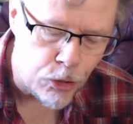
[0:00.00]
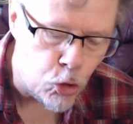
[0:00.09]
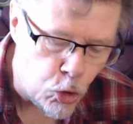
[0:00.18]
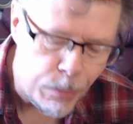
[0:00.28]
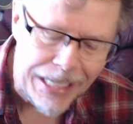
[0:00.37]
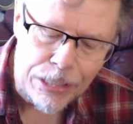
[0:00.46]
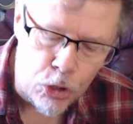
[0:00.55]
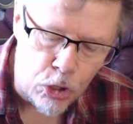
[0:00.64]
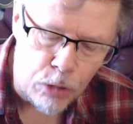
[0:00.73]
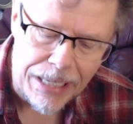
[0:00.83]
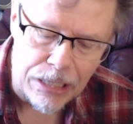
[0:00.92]
Ooby
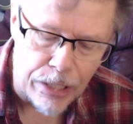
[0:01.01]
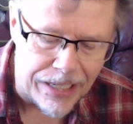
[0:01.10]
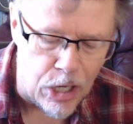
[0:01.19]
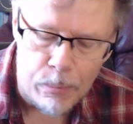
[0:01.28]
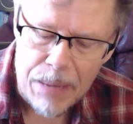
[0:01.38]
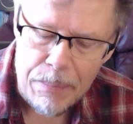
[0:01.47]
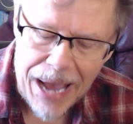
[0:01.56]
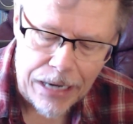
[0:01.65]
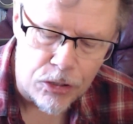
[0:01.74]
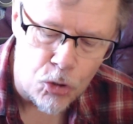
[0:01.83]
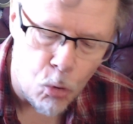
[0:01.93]
Dooby, Looking Out My
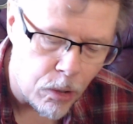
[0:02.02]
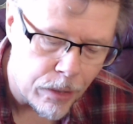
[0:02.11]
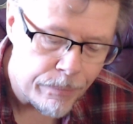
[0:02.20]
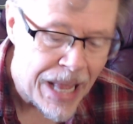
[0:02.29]
Back Door.